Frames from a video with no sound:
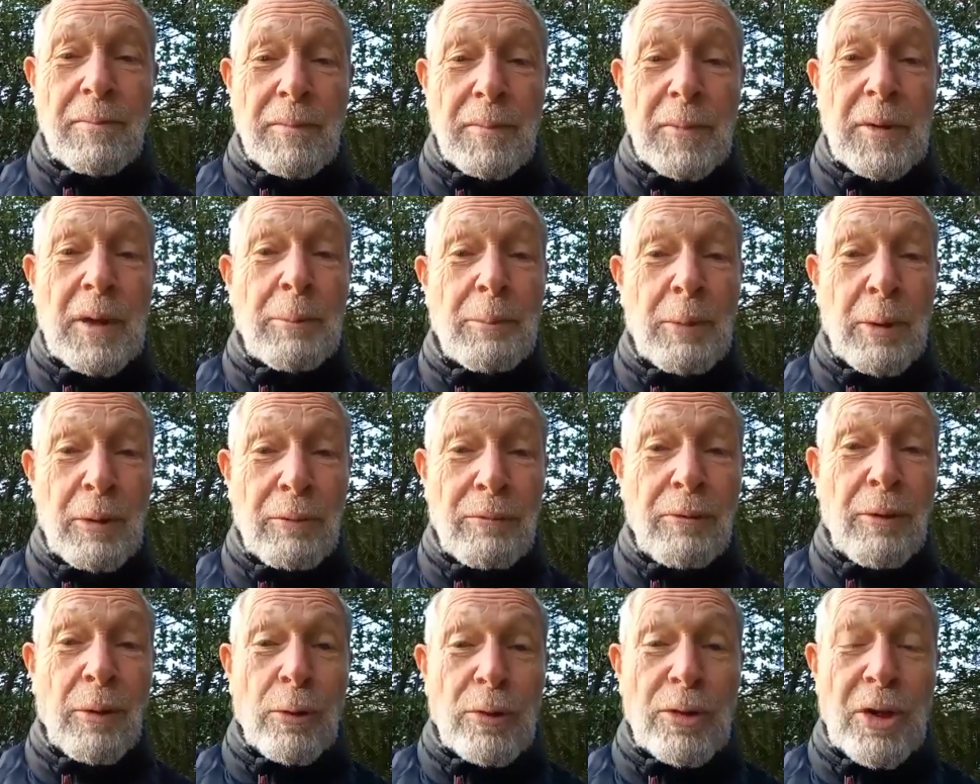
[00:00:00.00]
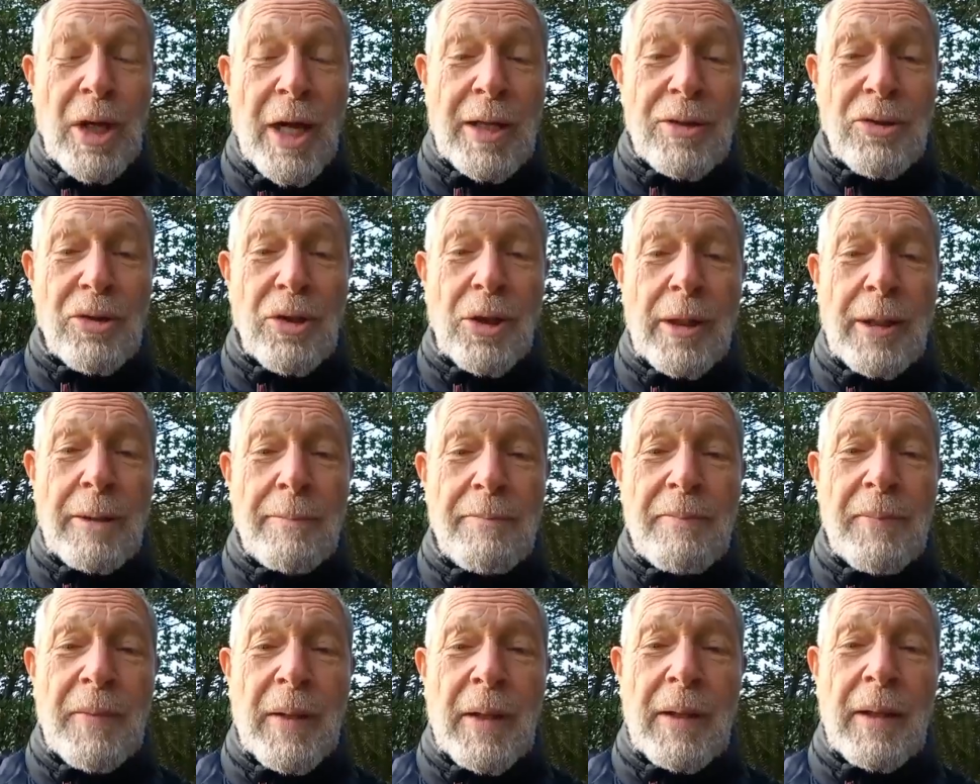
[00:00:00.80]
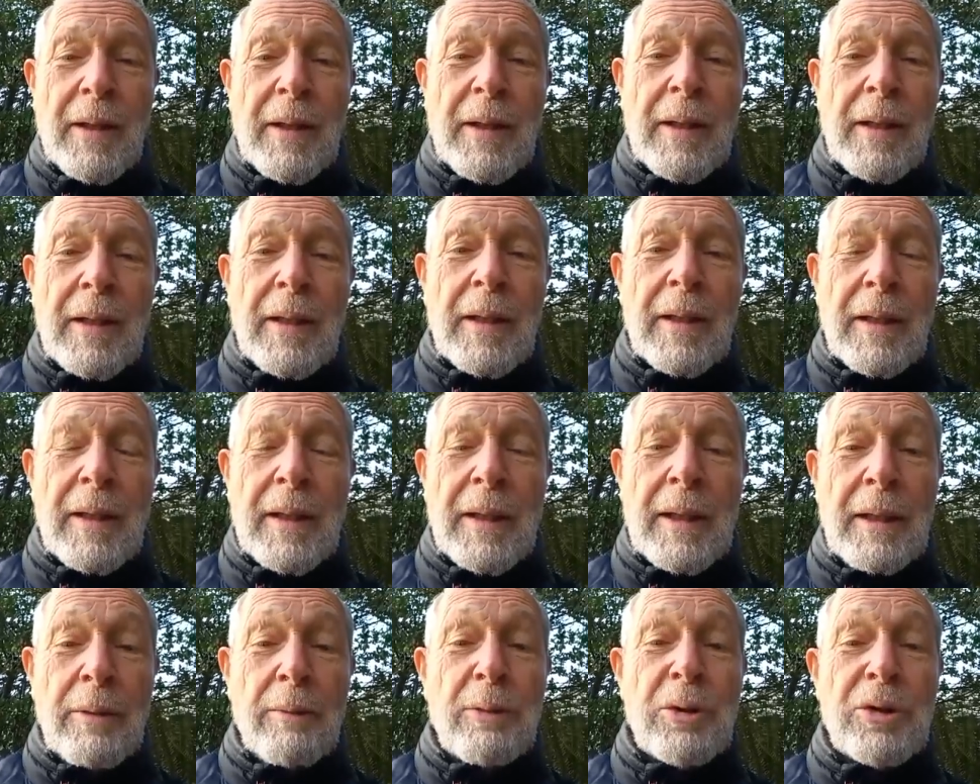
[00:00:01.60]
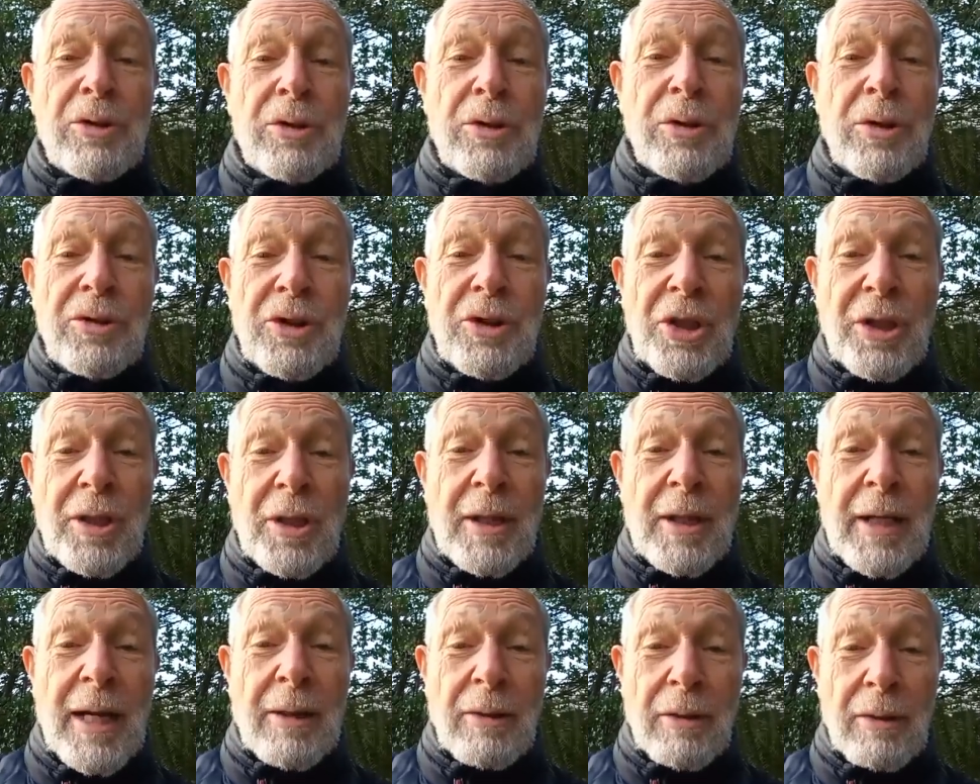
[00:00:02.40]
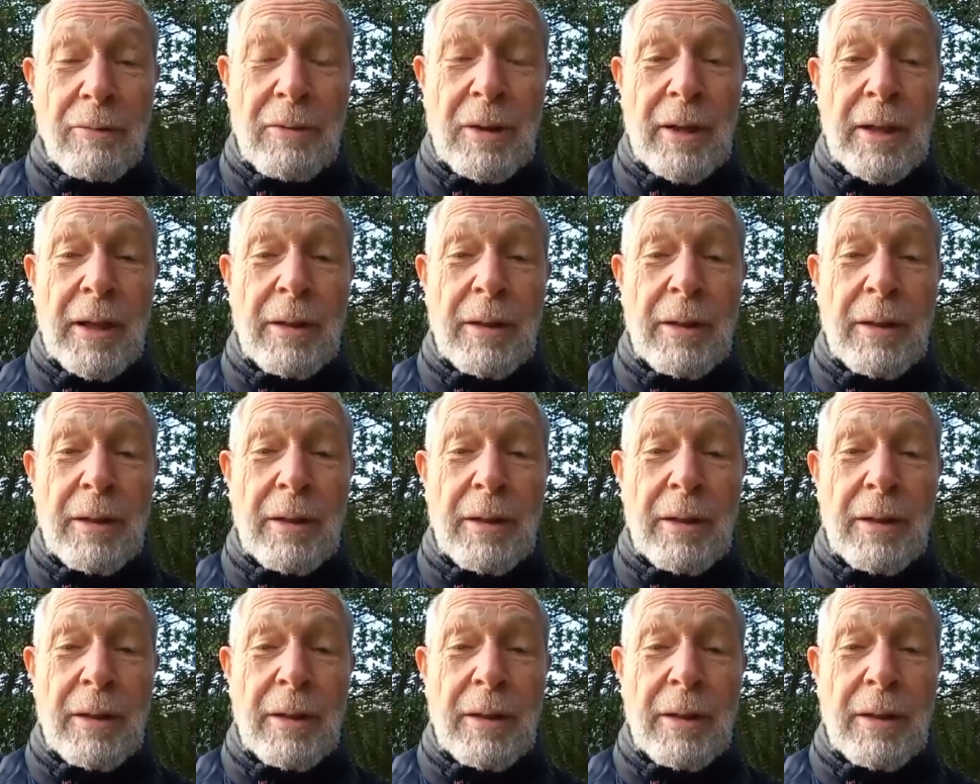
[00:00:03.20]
number of votes, actually. And he was cheated out of it.